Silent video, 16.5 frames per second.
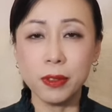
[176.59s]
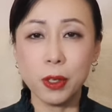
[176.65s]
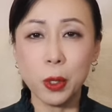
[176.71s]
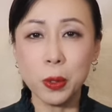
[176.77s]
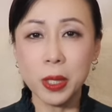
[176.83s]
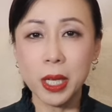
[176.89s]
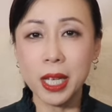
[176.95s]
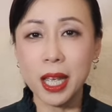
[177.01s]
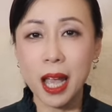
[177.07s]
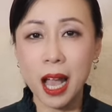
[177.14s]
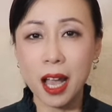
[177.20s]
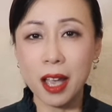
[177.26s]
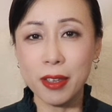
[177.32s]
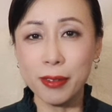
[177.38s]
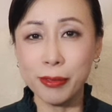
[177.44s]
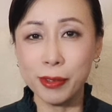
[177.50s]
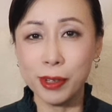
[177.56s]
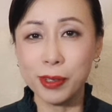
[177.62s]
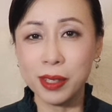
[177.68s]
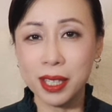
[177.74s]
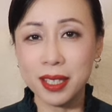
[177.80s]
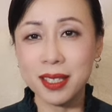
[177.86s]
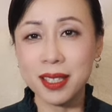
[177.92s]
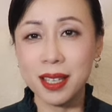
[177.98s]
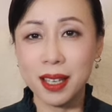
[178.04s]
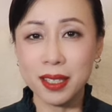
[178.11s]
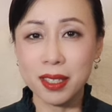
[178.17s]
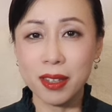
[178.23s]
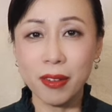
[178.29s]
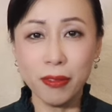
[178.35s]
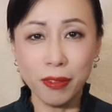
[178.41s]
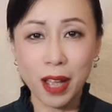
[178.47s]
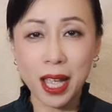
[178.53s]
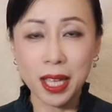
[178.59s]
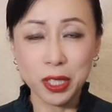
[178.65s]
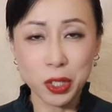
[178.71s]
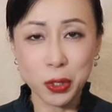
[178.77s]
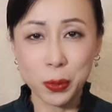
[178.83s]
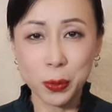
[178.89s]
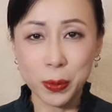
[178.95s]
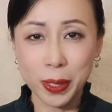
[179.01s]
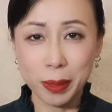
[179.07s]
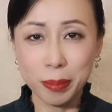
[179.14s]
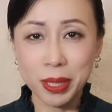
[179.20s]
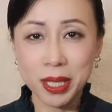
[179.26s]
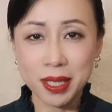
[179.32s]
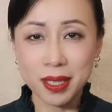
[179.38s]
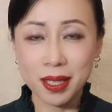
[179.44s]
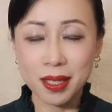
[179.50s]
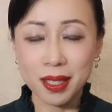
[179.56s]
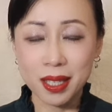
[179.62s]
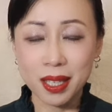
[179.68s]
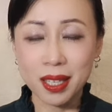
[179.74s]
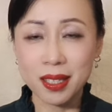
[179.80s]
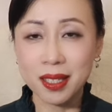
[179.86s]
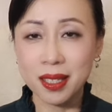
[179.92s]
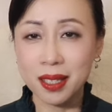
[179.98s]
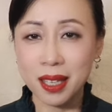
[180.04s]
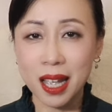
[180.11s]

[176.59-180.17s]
Only I focus is a fine jewelry pieces because